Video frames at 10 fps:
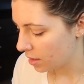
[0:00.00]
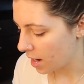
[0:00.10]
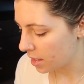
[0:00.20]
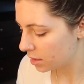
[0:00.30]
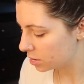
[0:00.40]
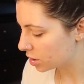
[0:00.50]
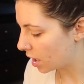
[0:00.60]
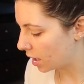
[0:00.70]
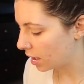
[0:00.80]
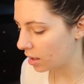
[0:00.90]
had a
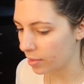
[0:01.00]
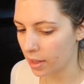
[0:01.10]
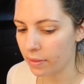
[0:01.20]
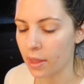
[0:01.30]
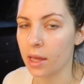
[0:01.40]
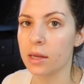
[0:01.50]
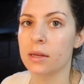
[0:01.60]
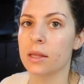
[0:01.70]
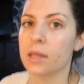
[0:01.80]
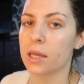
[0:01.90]
job, and
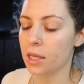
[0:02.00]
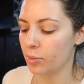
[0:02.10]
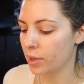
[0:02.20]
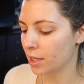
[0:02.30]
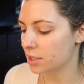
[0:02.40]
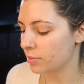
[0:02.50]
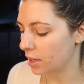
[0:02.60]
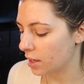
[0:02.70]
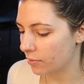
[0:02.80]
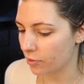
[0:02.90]
then like he picked
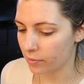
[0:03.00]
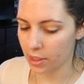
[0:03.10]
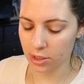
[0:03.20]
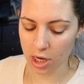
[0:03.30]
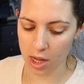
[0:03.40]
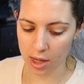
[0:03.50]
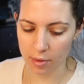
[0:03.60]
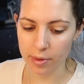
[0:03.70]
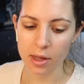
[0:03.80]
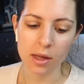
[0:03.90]
me up from that
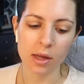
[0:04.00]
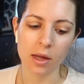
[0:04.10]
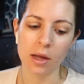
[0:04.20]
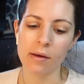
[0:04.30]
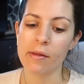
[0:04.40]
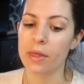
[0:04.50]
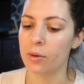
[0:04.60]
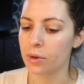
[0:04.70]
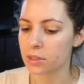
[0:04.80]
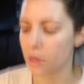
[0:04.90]
job.
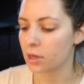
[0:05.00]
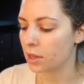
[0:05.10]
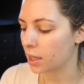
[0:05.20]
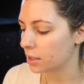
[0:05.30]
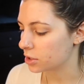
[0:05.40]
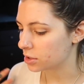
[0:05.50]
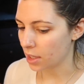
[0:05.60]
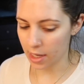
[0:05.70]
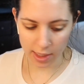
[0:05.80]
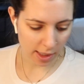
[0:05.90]
Then we started like just
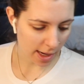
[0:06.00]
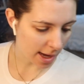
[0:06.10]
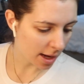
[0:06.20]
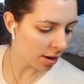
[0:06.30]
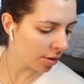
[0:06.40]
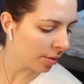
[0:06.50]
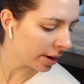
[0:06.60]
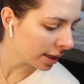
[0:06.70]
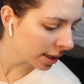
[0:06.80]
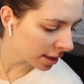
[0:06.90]
hanging
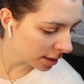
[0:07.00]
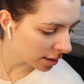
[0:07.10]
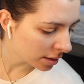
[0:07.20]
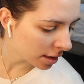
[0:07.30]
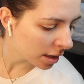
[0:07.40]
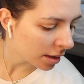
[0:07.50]
out and